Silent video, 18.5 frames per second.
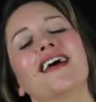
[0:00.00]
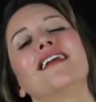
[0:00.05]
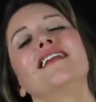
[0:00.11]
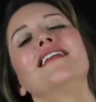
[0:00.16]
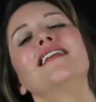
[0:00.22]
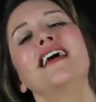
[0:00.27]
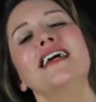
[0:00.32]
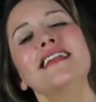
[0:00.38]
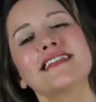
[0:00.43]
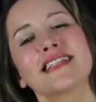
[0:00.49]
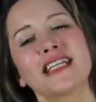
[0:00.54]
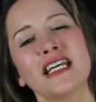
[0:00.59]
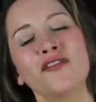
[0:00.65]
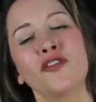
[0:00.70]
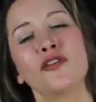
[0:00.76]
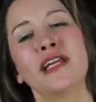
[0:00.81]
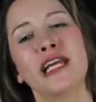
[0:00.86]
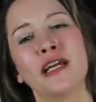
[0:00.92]
Let's
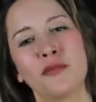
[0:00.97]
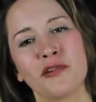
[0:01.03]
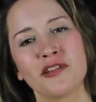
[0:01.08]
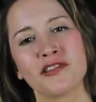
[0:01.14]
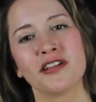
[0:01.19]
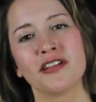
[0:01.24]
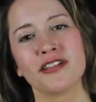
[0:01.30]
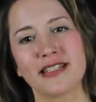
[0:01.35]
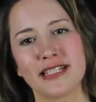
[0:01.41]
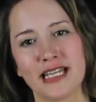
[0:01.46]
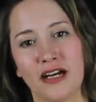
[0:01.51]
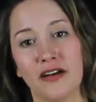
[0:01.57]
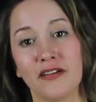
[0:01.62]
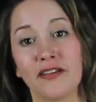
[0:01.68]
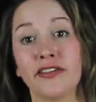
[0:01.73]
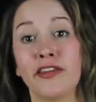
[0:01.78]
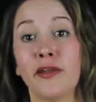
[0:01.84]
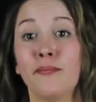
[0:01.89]
give our neighbors to the
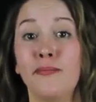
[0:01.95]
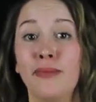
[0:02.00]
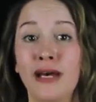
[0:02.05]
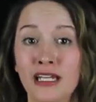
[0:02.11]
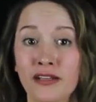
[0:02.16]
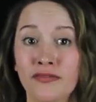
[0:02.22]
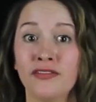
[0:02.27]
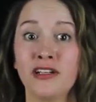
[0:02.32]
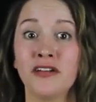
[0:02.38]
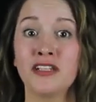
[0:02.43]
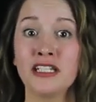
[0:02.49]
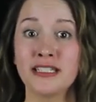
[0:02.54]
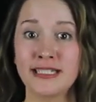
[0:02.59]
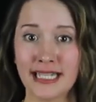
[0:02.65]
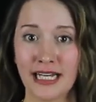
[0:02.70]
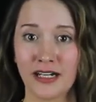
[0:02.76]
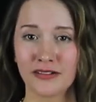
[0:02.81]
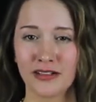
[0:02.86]
south the benefit of the
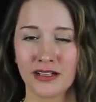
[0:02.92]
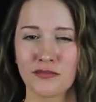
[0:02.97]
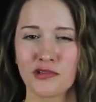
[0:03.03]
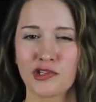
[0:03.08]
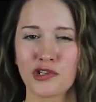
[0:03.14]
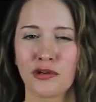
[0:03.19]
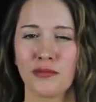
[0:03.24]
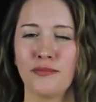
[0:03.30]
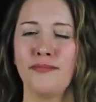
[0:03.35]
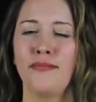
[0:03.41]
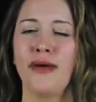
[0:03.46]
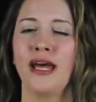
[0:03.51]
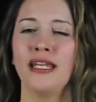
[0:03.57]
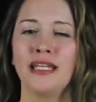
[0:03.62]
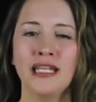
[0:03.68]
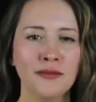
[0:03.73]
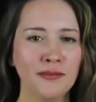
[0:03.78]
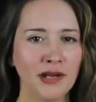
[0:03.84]
doubt. I'm sure
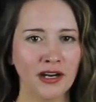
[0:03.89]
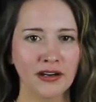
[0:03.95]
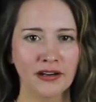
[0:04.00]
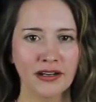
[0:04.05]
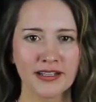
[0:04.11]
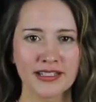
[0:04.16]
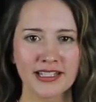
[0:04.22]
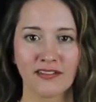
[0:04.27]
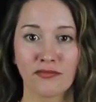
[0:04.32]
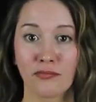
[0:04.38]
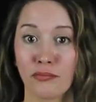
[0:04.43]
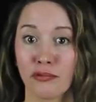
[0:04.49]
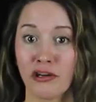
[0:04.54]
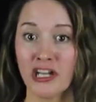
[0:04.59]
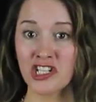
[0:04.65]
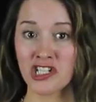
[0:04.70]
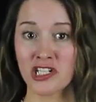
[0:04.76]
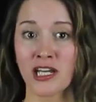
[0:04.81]
many Americans have
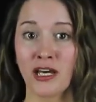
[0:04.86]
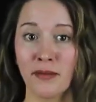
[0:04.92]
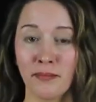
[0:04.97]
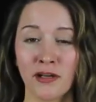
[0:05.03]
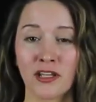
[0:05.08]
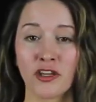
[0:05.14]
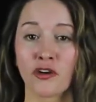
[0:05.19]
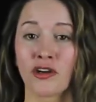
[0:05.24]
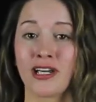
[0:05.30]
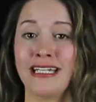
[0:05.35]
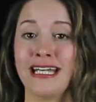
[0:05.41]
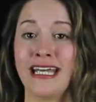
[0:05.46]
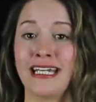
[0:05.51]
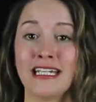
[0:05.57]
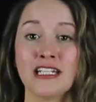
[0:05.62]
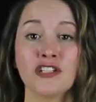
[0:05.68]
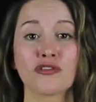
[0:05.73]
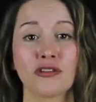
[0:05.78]
brushed up on their
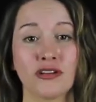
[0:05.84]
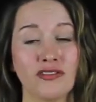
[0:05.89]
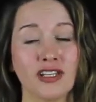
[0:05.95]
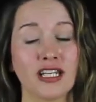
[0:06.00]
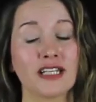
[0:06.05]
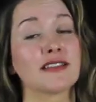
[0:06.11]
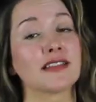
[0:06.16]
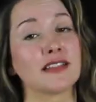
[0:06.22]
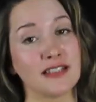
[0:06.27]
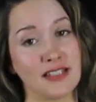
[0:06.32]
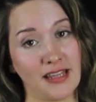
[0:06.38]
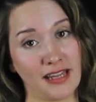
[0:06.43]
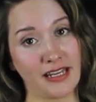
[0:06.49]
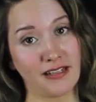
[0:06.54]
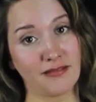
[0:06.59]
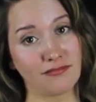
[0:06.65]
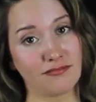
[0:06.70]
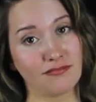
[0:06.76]
Canadian trivia since then.